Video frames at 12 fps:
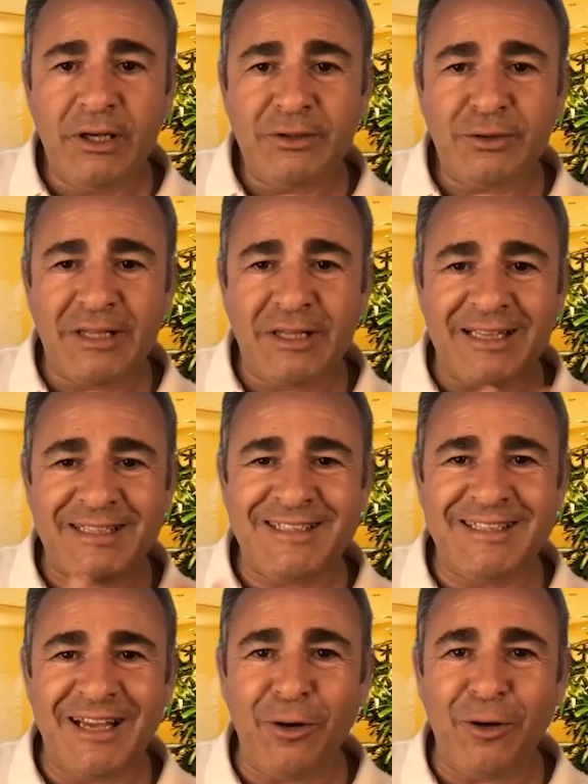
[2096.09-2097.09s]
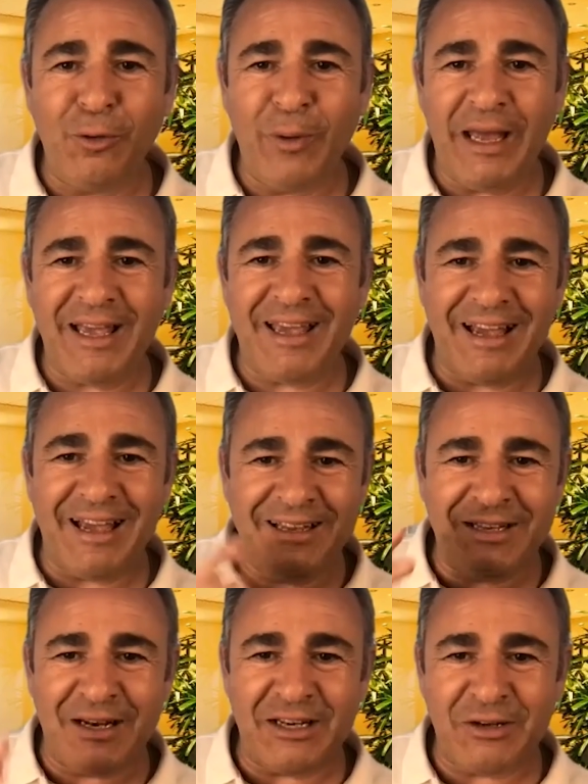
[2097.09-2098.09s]
So that's the whole week,
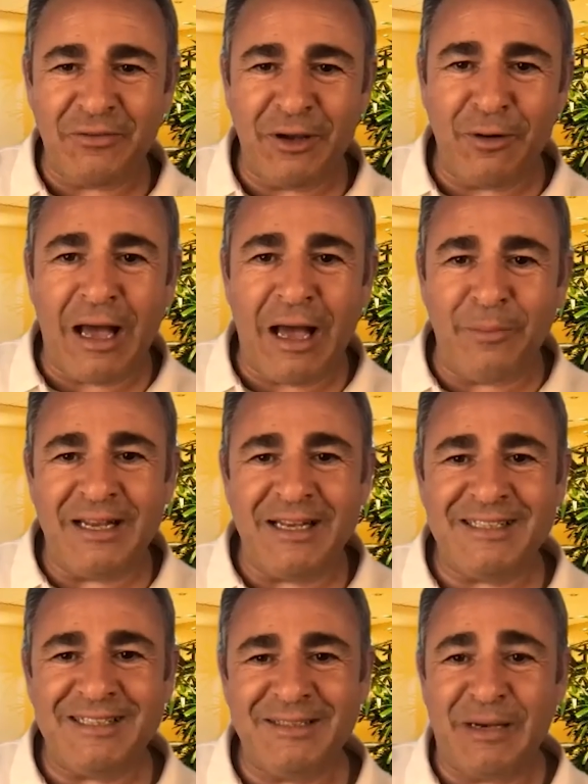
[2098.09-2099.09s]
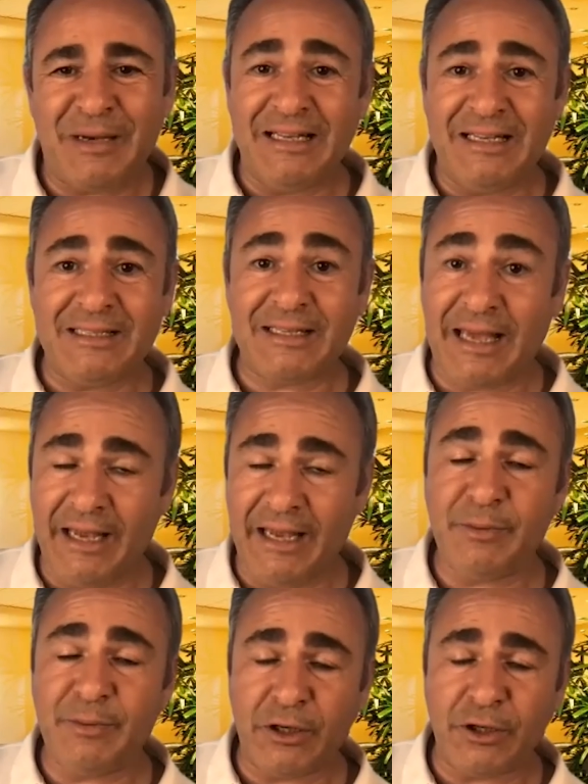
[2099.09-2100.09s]
International Day of Happiness. But in this
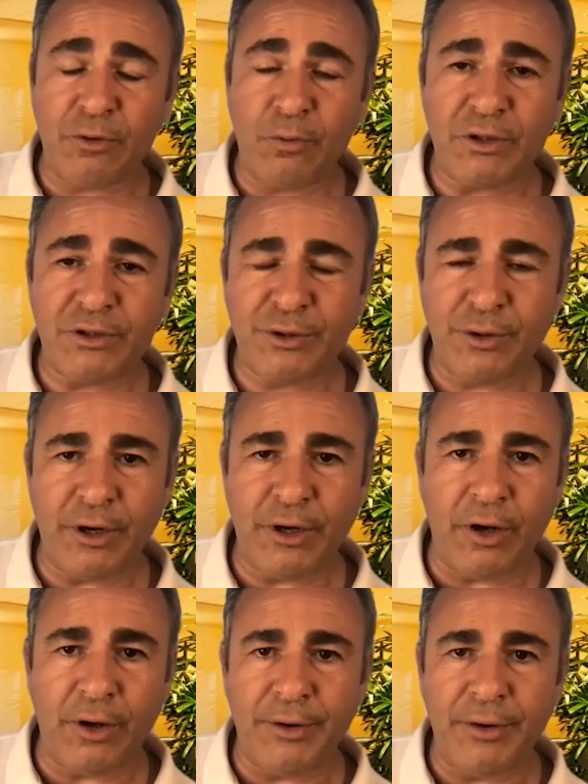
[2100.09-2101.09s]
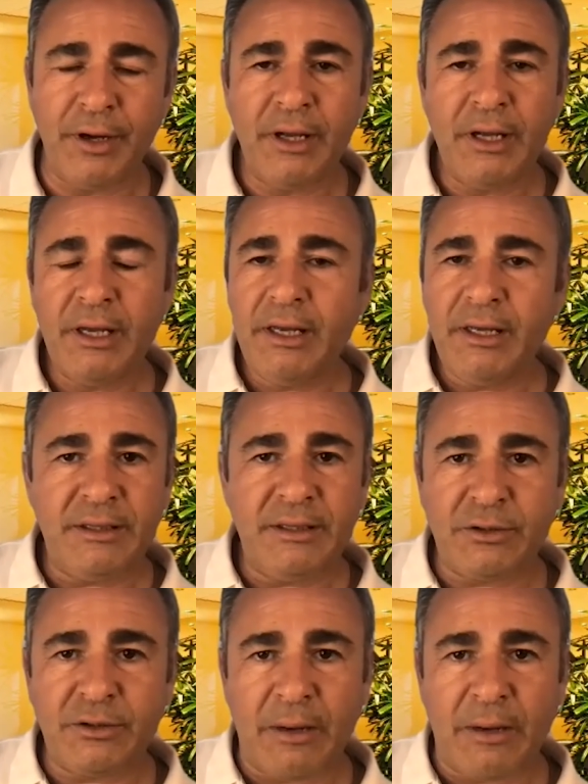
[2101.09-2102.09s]
case, because of what's going on,
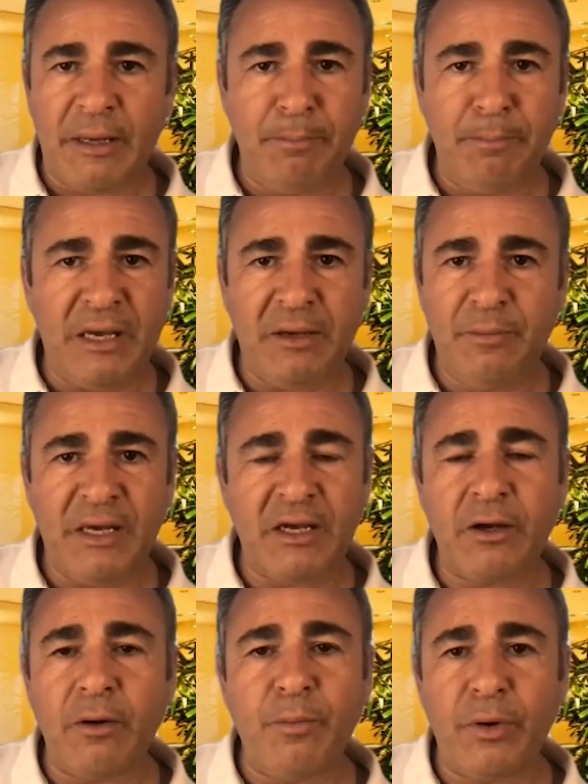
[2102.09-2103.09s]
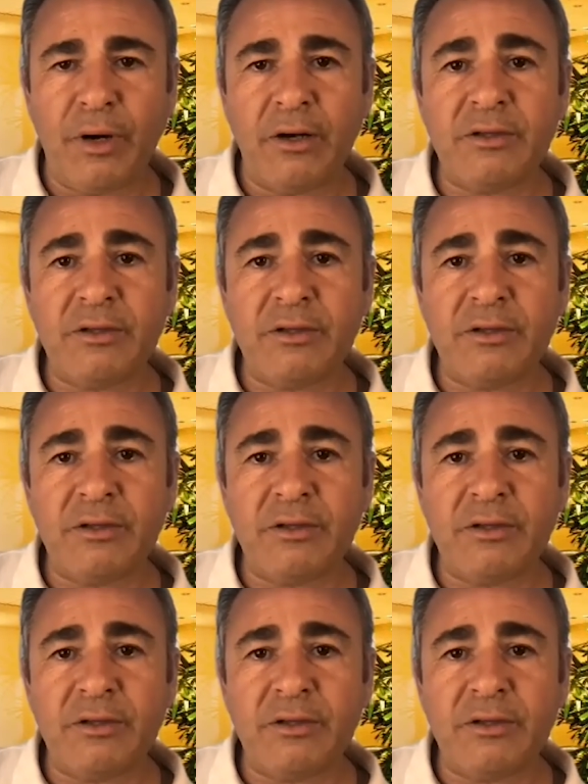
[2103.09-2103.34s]
there's going to be big component